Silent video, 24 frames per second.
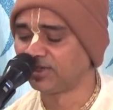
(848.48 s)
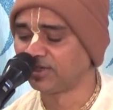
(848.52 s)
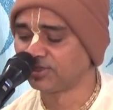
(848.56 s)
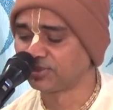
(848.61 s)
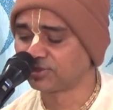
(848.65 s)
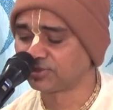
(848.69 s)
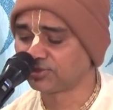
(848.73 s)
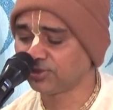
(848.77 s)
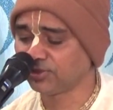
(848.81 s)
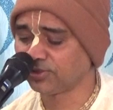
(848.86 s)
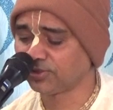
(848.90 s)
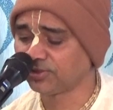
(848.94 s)

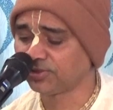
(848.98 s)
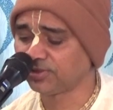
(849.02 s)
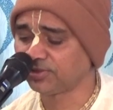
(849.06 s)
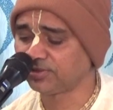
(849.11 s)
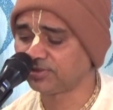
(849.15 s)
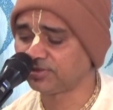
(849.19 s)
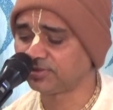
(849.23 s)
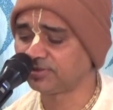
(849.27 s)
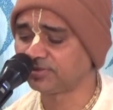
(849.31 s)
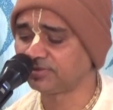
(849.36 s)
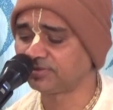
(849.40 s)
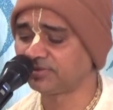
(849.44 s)

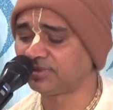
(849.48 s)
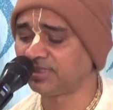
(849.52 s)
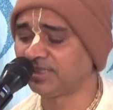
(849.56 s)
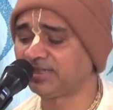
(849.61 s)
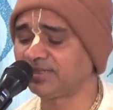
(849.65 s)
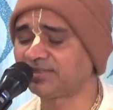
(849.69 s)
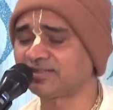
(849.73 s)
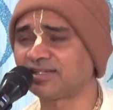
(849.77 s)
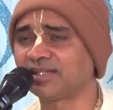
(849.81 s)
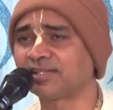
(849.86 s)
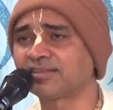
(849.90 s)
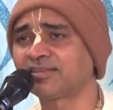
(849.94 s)
So, there
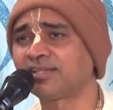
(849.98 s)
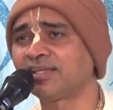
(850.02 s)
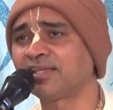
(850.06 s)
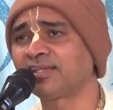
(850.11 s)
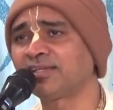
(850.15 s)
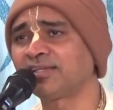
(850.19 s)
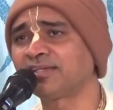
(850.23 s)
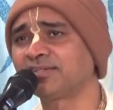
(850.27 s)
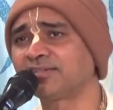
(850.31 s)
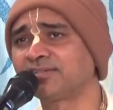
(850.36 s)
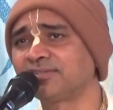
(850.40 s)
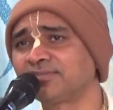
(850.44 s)
is
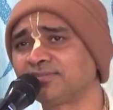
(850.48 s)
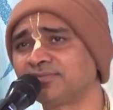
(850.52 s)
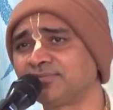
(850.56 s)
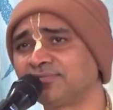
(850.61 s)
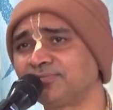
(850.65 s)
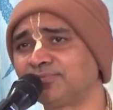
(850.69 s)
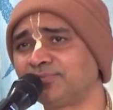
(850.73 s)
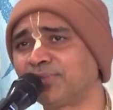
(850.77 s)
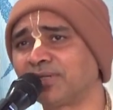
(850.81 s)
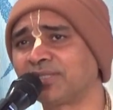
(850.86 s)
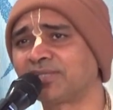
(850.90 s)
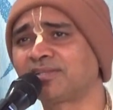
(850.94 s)

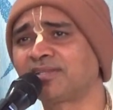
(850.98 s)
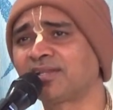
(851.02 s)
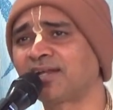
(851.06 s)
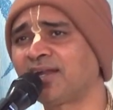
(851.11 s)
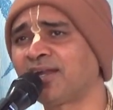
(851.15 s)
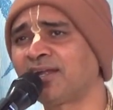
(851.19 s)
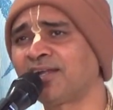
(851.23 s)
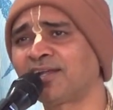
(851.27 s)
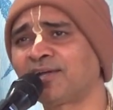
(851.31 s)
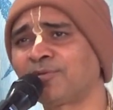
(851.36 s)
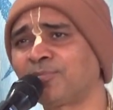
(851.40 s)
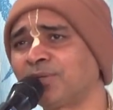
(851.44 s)
nothing
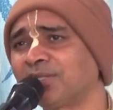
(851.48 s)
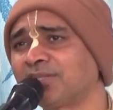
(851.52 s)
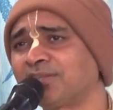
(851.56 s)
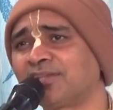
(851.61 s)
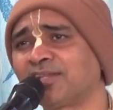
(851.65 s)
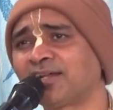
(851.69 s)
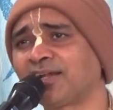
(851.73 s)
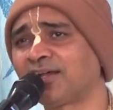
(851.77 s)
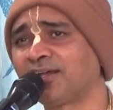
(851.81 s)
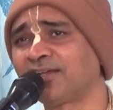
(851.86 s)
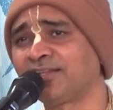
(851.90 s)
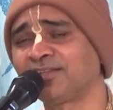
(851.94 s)
bhadra and
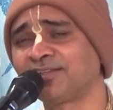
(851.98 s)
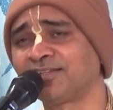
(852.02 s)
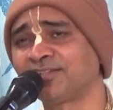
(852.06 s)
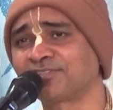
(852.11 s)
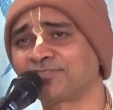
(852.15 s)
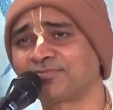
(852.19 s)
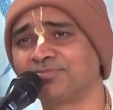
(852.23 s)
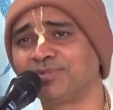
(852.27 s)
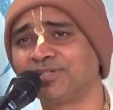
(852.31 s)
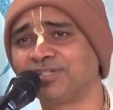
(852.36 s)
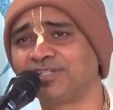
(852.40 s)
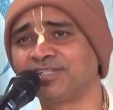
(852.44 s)
abhadra in
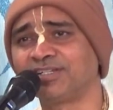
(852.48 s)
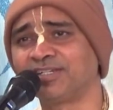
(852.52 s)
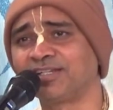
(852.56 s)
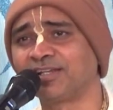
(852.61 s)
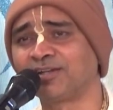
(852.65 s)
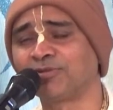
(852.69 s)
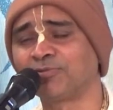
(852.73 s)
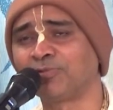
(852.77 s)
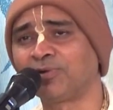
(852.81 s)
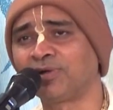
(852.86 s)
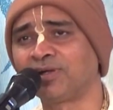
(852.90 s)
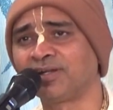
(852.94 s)
this
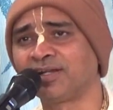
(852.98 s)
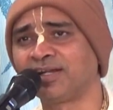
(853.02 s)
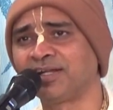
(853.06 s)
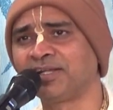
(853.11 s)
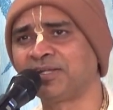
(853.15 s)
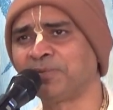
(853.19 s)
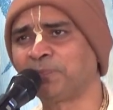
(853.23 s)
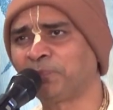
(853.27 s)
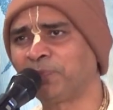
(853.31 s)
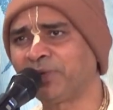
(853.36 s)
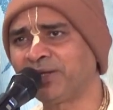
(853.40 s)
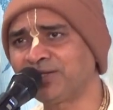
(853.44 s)
material world.
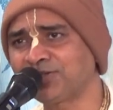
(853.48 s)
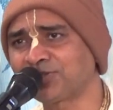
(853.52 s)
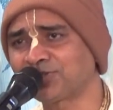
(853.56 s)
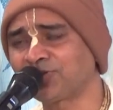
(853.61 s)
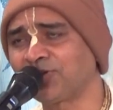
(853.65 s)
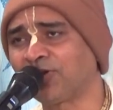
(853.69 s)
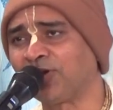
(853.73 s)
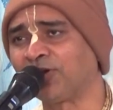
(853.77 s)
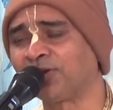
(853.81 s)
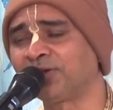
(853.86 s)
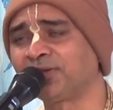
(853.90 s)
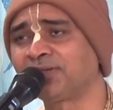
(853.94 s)
It depends
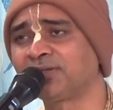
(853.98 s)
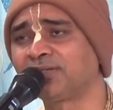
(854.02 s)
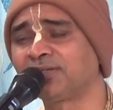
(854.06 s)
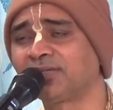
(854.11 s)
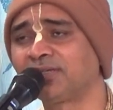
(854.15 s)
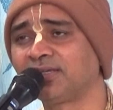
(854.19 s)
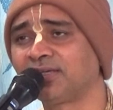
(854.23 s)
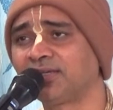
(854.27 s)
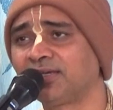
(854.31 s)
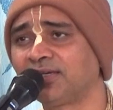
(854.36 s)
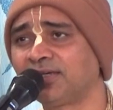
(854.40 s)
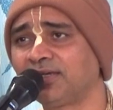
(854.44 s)
on,
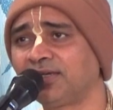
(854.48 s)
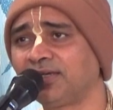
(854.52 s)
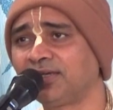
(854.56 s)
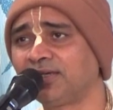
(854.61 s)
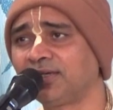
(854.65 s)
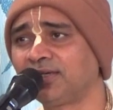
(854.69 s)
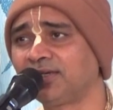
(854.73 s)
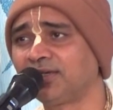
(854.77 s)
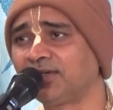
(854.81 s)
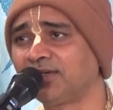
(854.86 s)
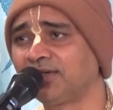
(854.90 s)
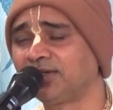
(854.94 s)

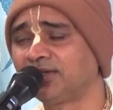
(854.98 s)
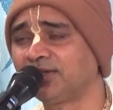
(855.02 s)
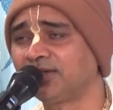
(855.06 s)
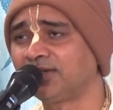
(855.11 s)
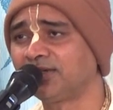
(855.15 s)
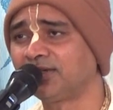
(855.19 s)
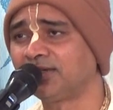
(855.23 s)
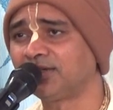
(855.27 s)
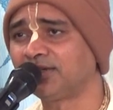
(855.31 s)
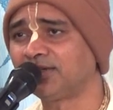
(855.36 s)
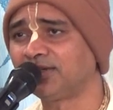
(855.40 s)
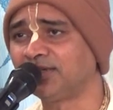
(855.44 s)

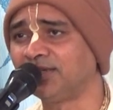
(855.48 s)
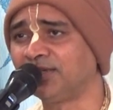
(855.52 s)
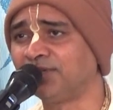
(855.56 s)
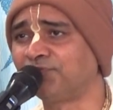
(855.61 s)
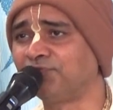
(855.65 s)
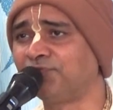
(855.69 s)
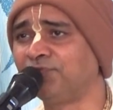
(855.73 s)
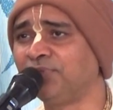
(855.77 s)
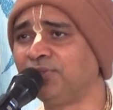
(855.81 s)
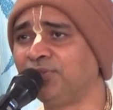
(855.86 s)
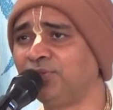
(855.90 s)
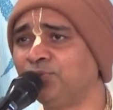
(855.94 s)

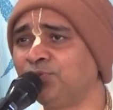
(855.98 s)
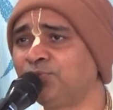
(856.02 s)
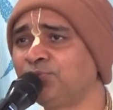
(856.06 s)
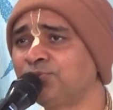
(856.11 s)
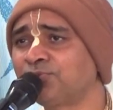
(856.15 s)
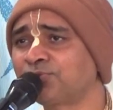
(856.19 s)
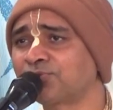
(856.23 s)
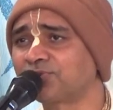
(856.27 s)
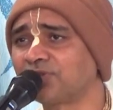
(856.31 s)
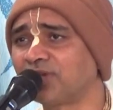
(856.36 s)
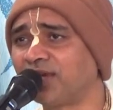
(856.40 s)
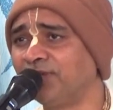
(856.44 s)
if we
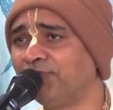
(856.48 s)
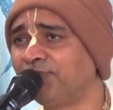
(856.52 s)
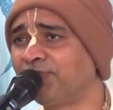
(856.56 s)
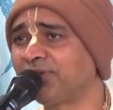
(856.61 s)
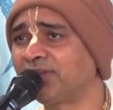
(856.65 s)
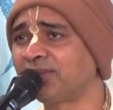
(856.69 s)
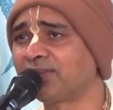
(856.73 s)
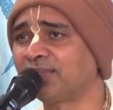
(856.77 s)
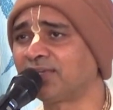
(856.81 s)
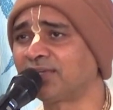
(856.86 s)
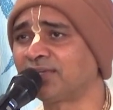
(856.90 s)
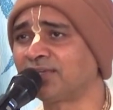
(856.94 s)
use
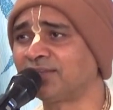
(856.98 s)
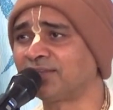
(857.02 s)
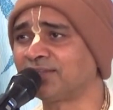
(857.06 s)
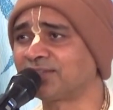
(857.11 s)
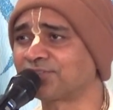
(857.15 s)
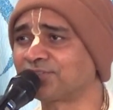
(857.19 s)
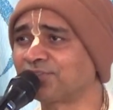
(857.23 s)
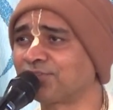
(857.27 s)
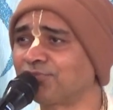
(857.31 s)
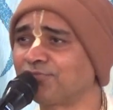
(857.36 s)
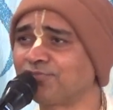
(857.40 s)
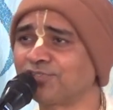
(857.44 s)
everything in the
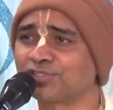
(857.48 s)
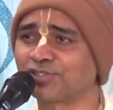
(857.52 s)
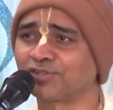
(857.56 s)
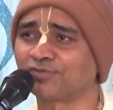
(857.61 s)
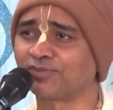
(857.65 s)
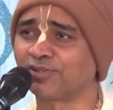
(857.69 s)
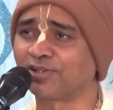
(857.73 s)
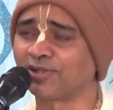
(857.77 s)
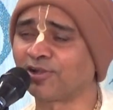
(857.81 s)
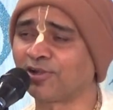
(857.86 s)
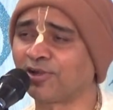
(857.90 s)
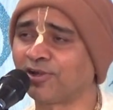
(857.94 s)
service
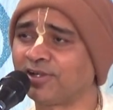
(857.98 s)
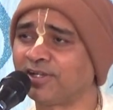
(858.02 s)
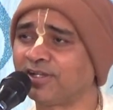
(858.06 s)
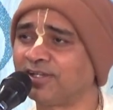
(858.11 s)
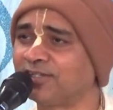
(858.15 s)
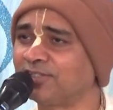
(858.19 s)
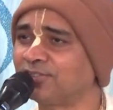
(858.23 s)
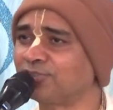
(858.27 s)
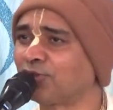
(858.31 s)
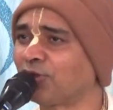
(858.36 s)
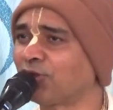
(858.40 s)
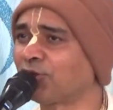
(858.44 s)
of the Lord,
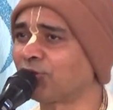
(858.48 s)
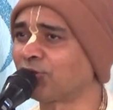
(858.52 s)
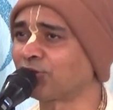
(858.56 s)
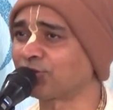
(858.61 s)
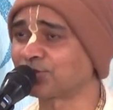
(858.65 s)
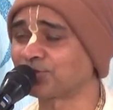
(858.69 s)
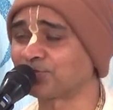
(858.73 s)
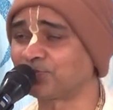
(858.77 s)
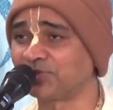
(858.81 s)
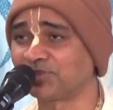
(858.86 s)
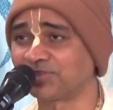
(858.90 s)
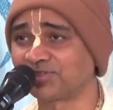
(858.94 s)
it is all
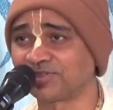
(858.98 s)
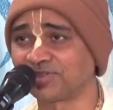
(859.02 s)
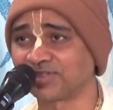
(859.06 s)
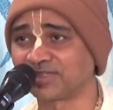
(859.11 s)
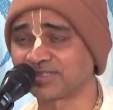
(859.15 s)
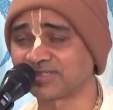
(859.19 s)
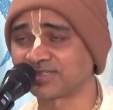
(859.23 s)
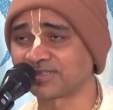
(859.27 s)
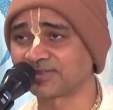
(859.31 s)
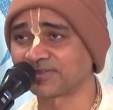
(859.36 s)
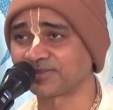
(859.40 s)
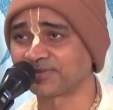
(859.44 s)

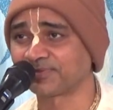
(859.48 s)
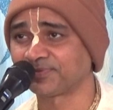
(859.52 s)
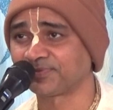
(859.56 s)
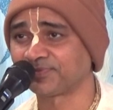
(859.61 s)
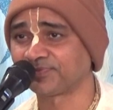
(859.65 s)
auspicious.